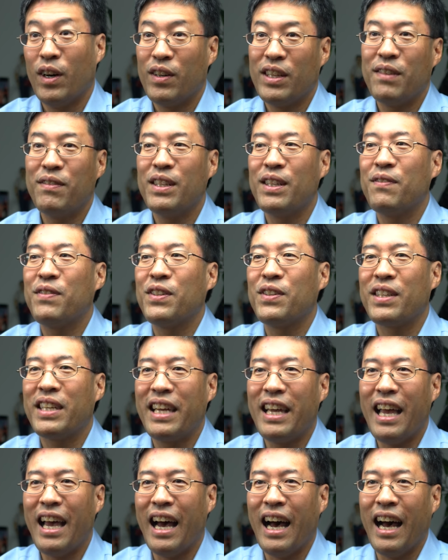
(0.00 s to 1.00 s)
Well, even if you
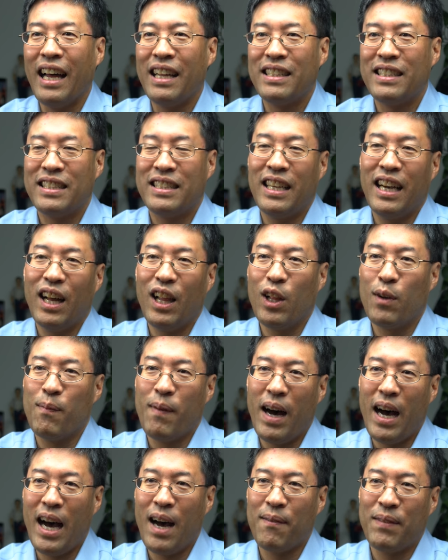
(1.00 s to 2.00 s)
can, to tell a
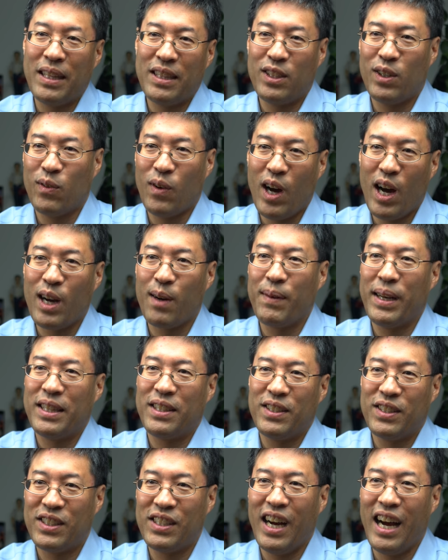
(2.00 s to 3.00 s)
mom that they're wrong about
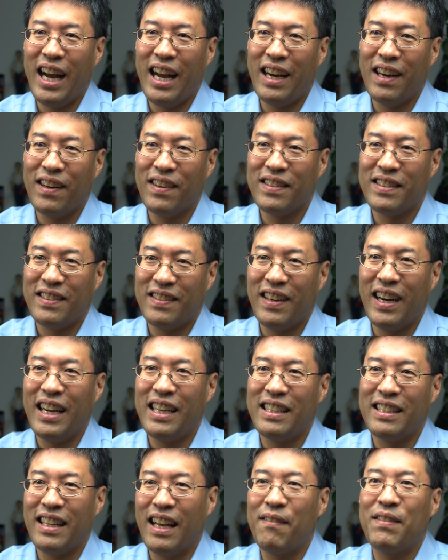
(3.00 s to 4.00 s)
their child,
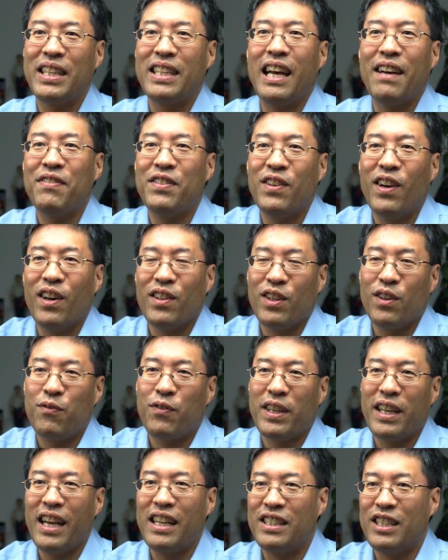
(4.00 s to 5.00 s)
after all, don't
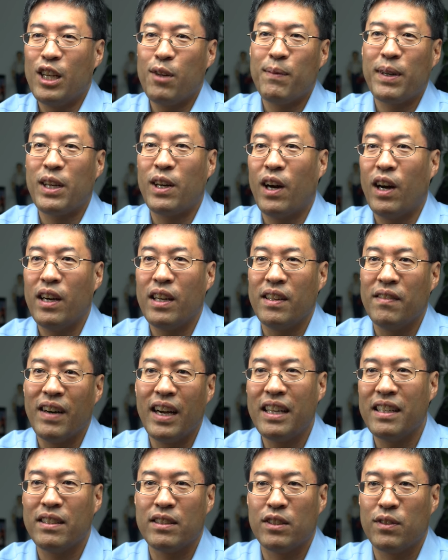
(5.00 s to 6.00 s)
forget, Jenny McCarty,
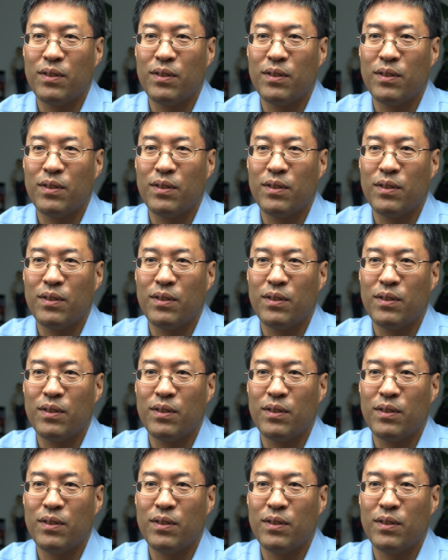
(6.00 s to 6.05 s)
right?